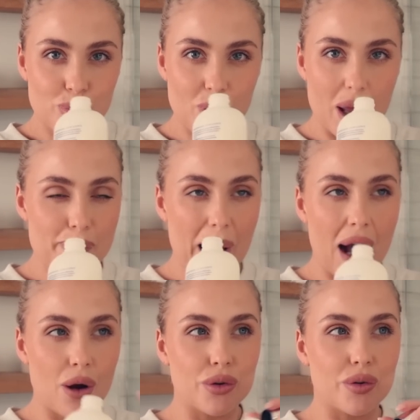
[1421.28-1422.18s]
like
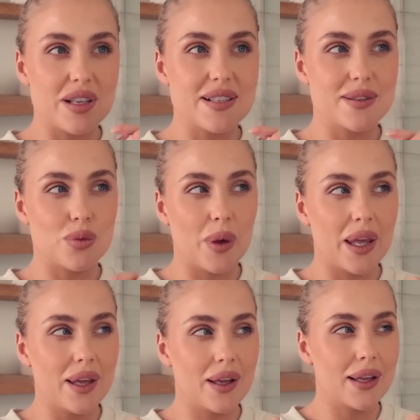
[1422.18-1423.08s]
powdery,
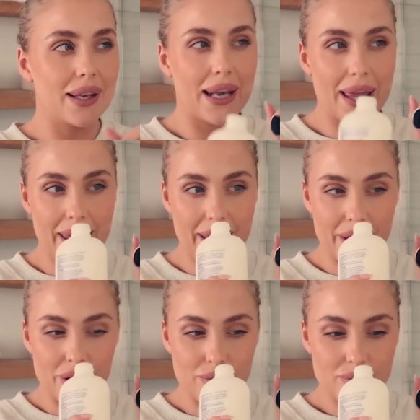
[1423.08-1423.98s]
sweet,
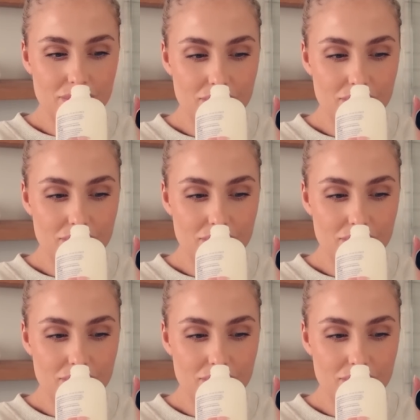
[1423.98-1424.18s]
clean.